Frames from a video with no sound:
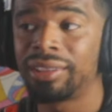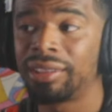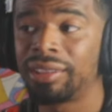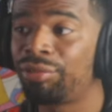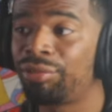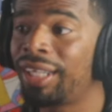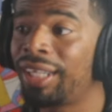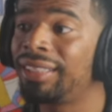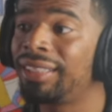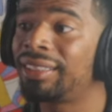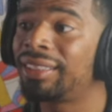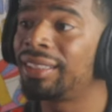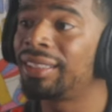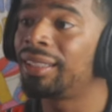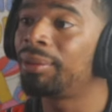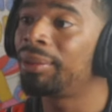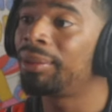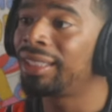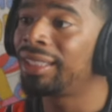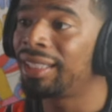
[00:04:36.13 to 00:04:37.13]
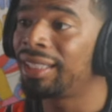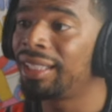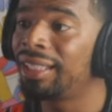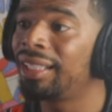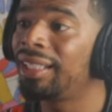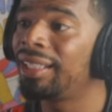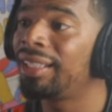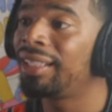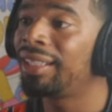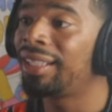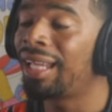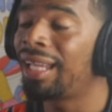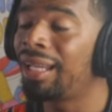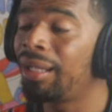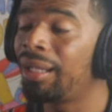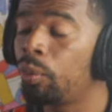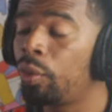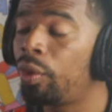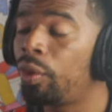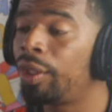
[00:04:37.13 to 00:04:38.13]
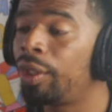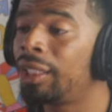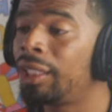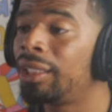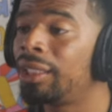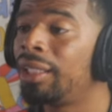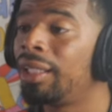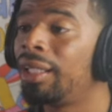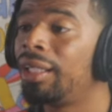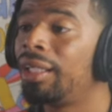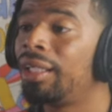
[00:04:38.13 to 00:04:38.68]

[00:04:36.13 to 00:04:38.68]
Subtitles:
to face them, and again, they won.